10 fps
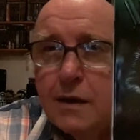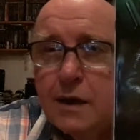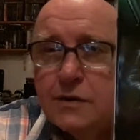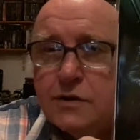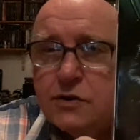
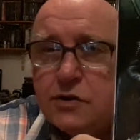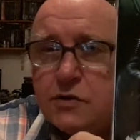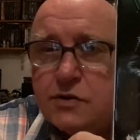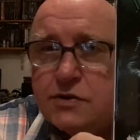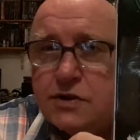That's issue
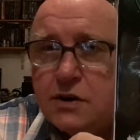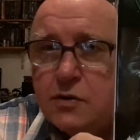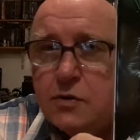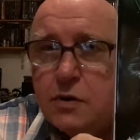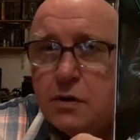
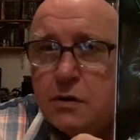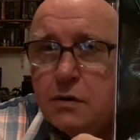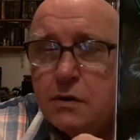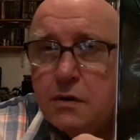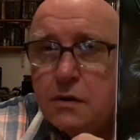2.
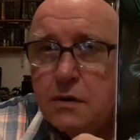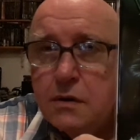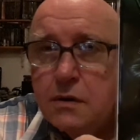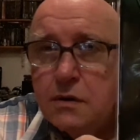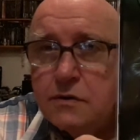
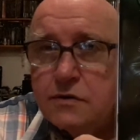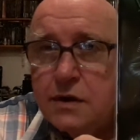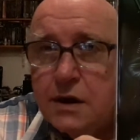See,